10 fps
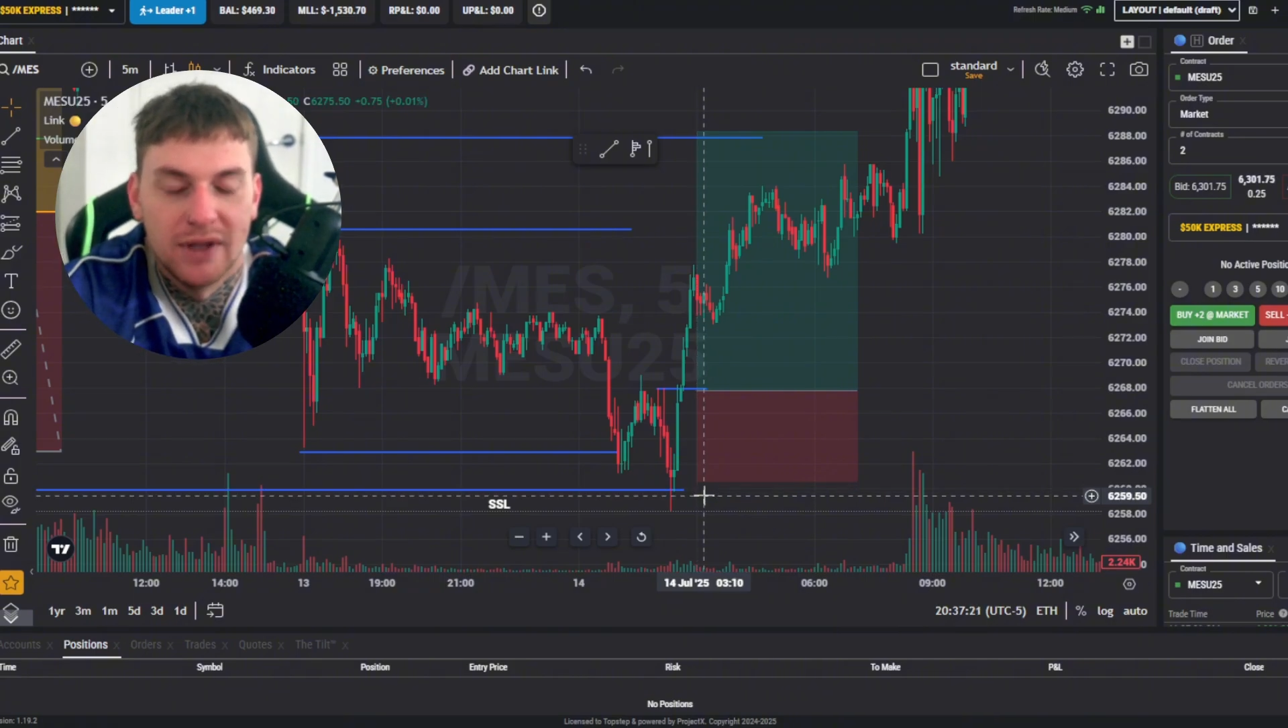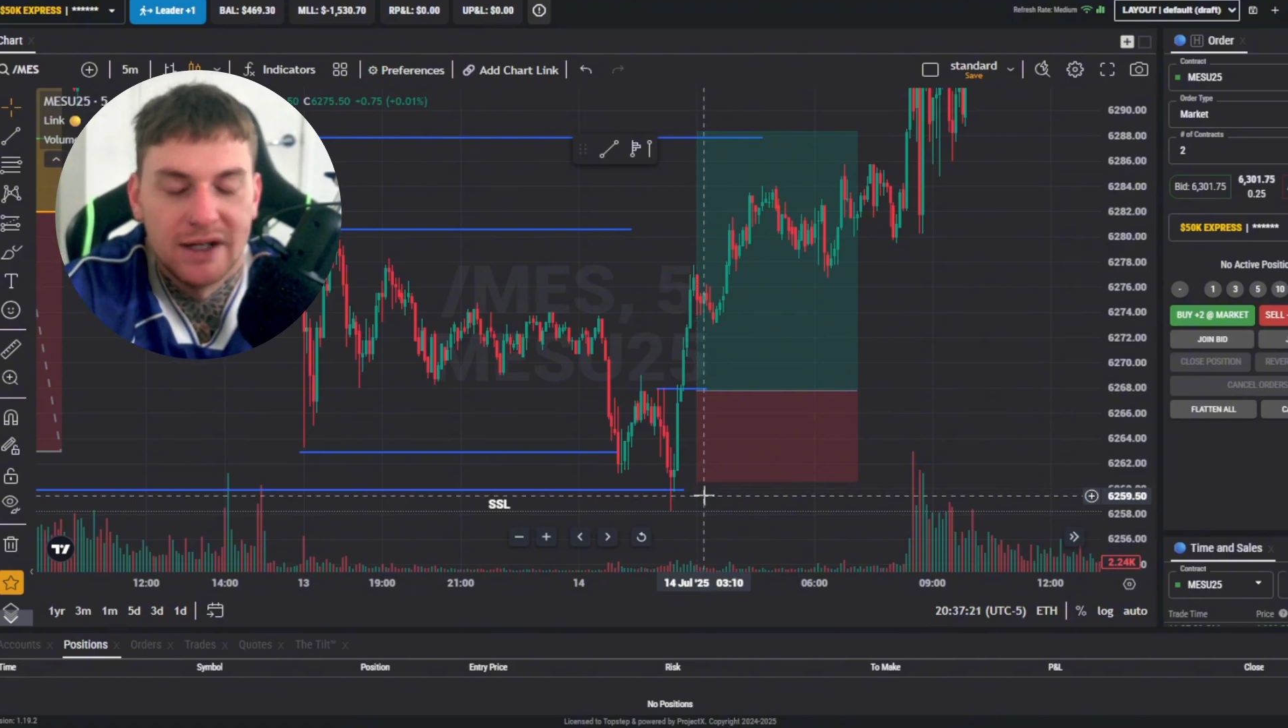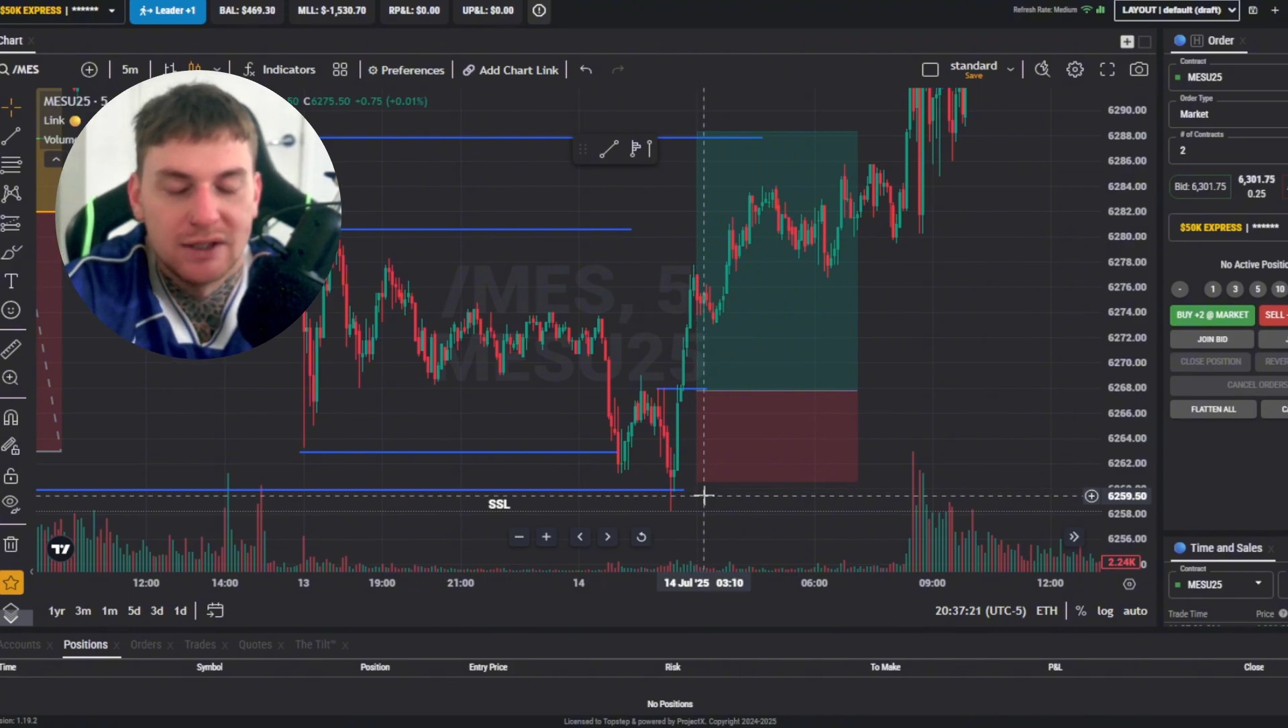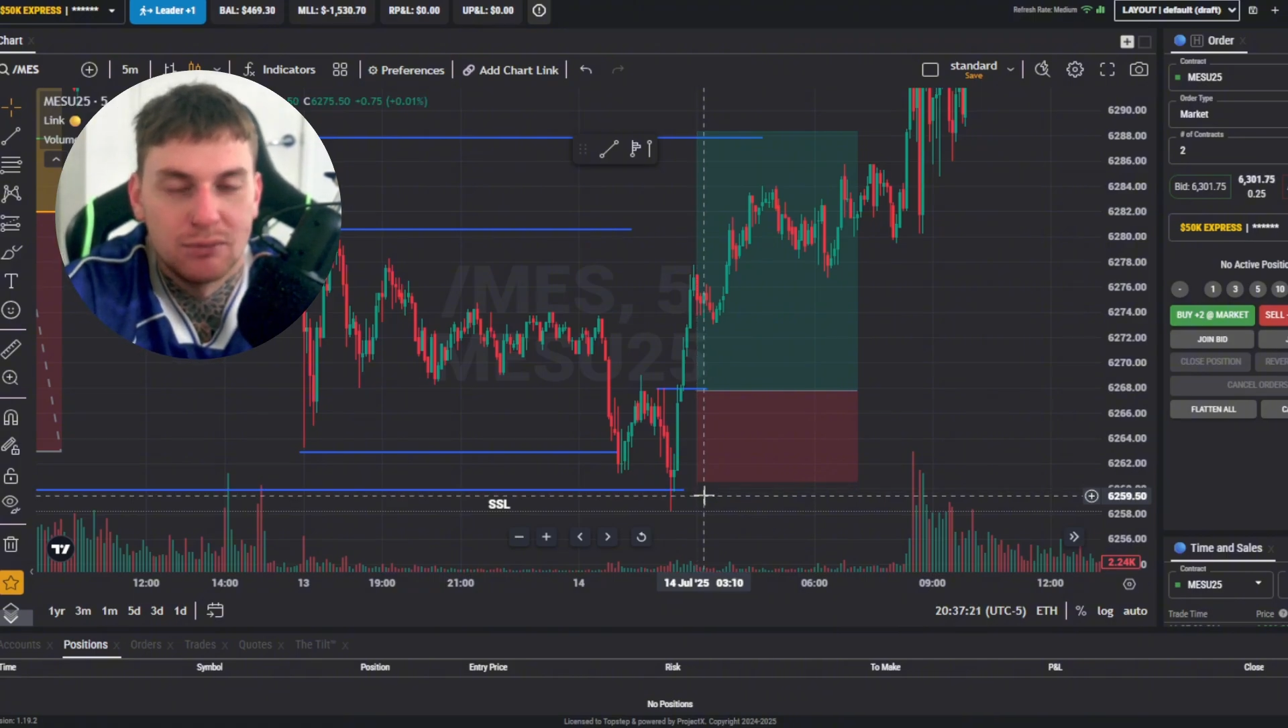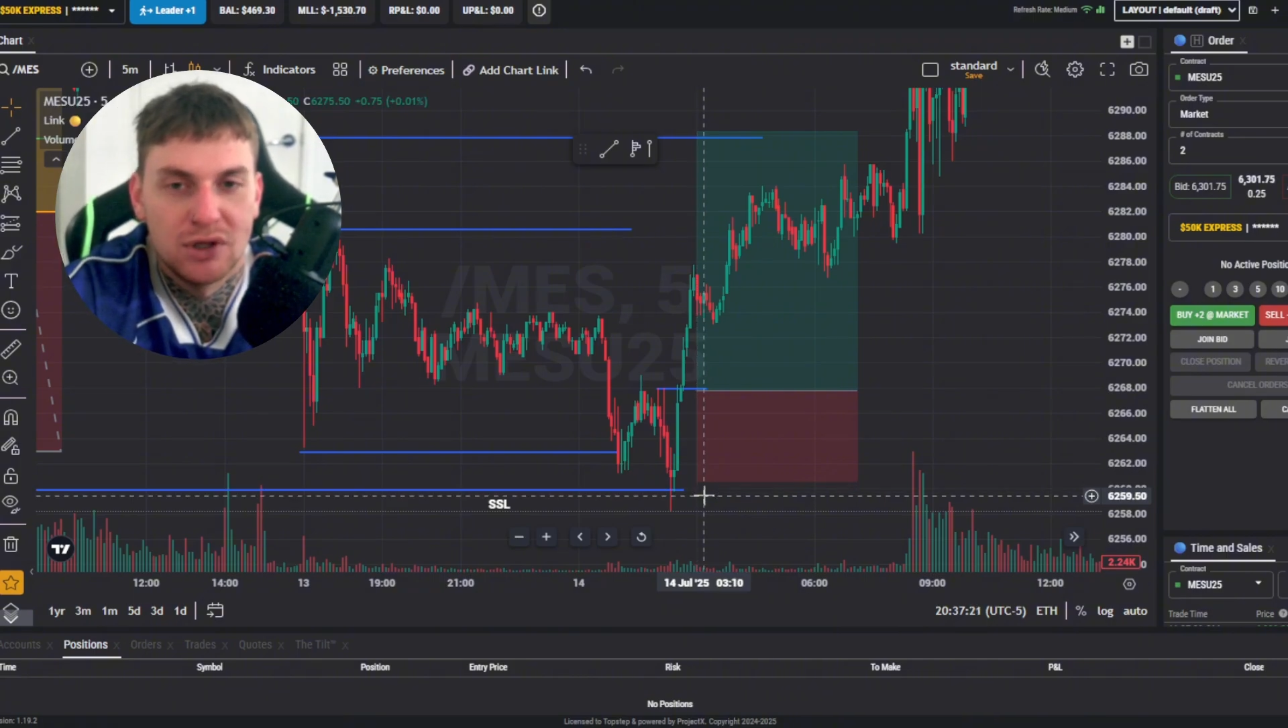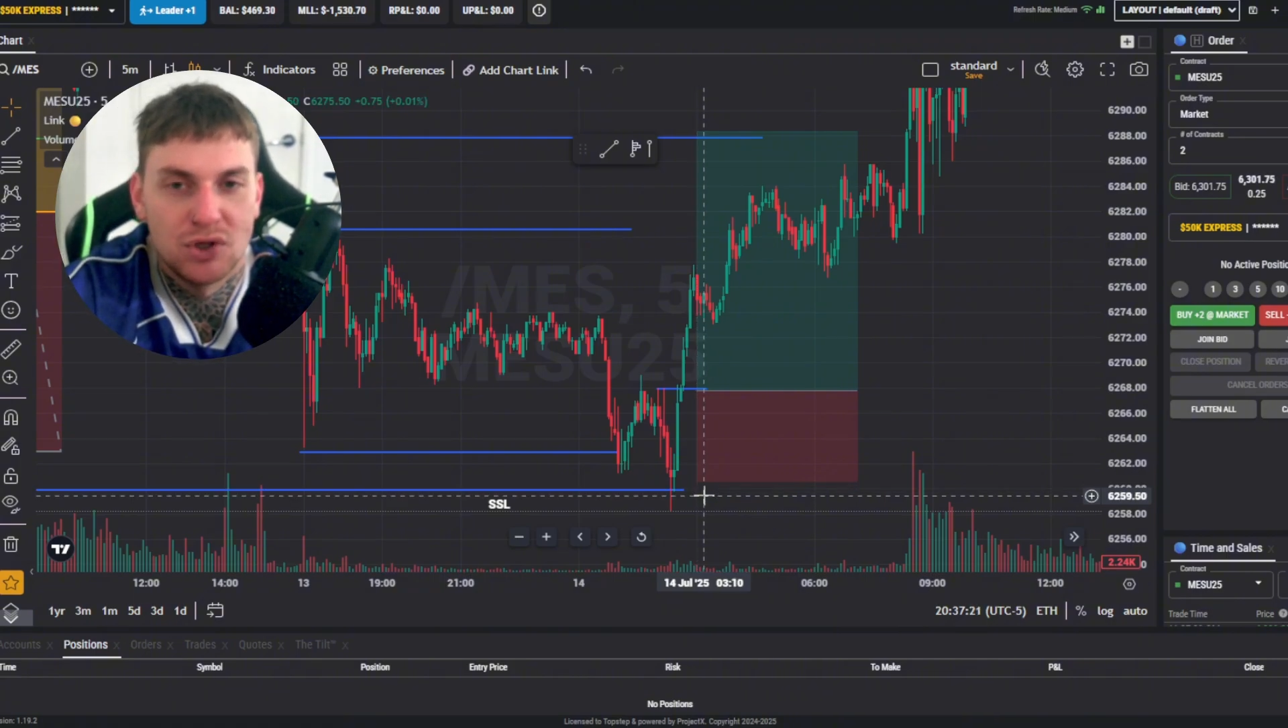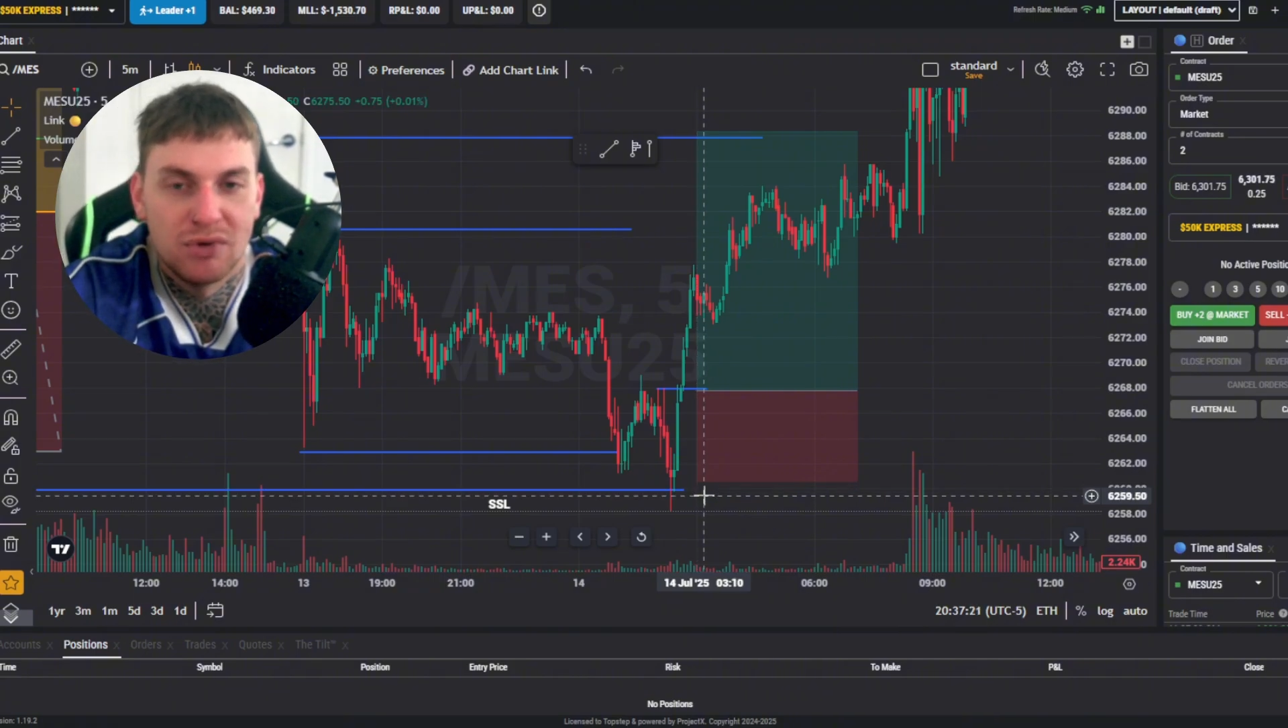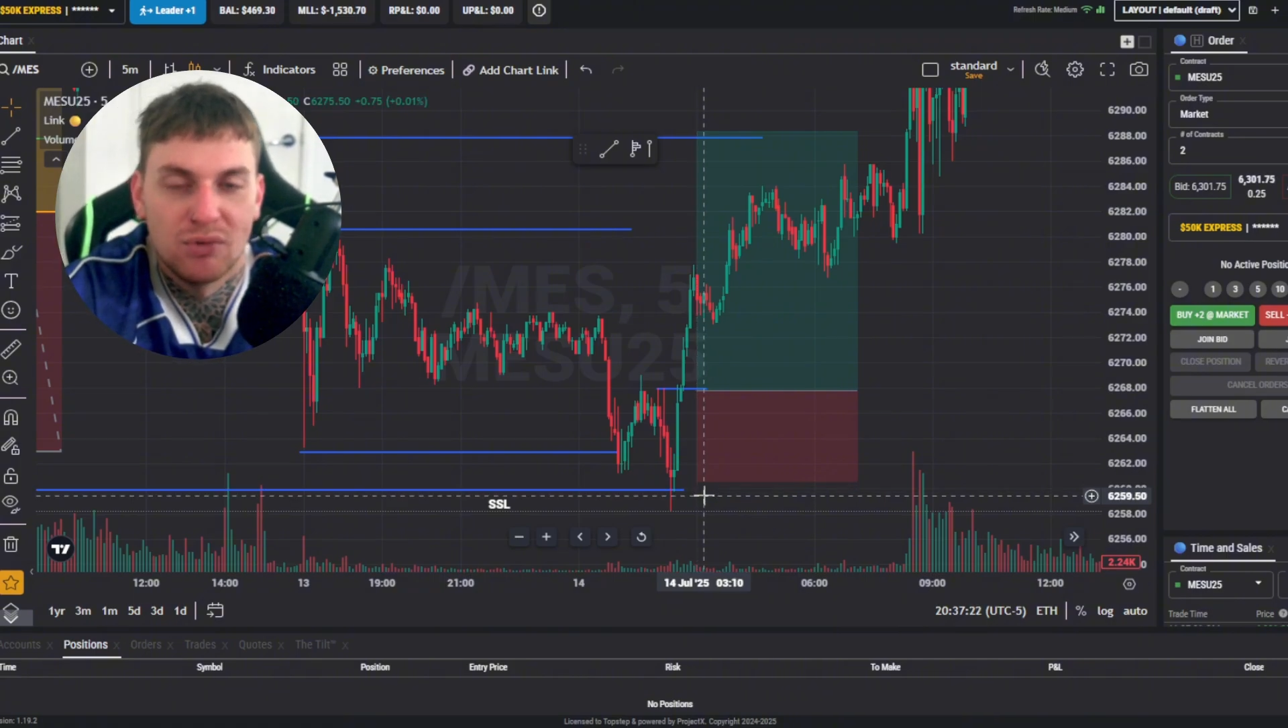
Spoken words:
that doesn't mean you should